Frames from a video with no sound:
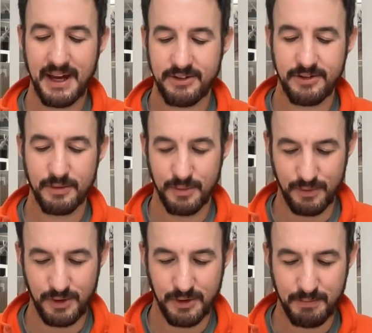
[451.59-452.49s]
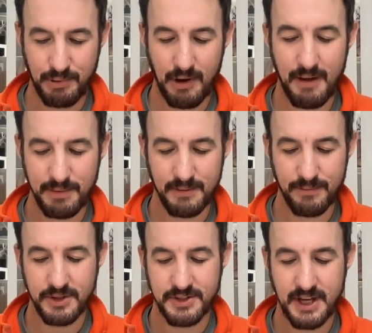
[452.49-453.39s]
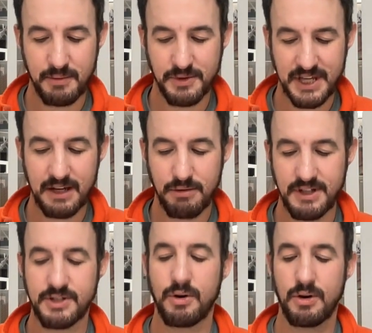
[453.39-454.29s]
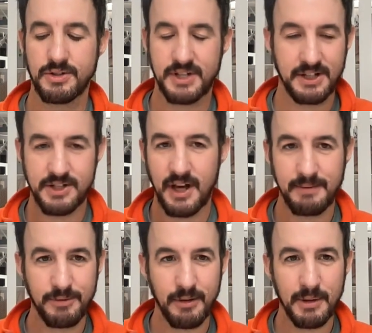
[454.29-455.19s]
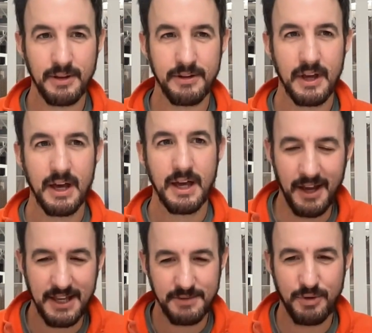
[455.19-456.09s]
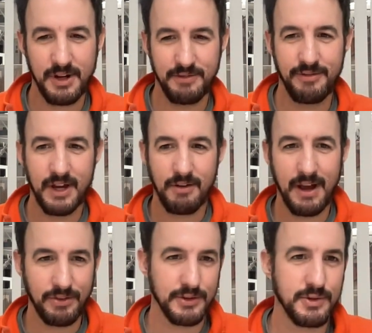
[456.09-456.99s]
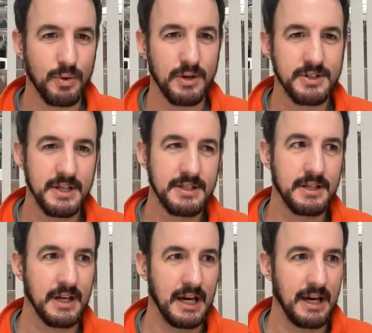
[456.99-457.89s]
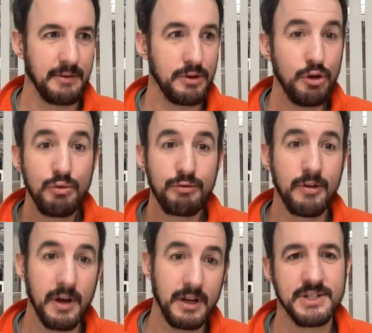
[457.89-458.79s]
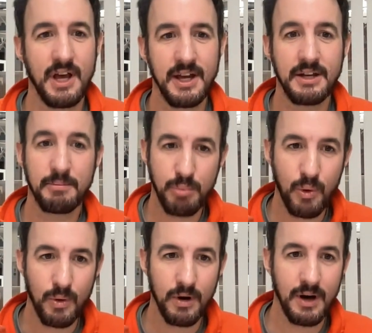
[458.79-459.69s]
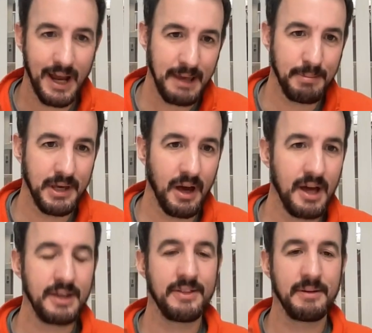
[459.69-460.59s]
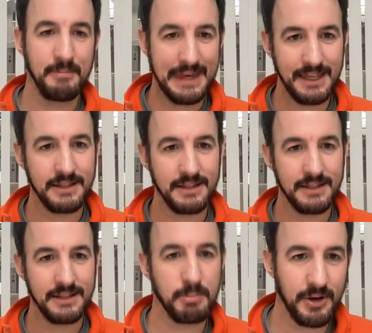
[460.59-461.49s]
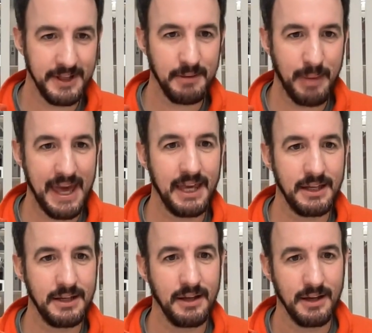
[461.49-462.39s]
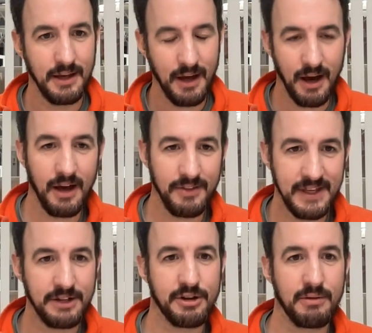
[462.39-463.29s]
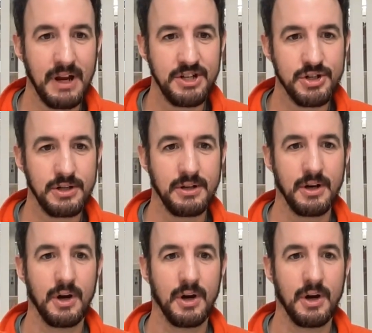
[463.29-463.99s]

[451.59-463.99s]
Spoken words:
back to your problem, you said was increased cost and time doubled. I guess I'm trying to figure out the source. Is it you've designed a poor API that means that you're putting the pain on the integration?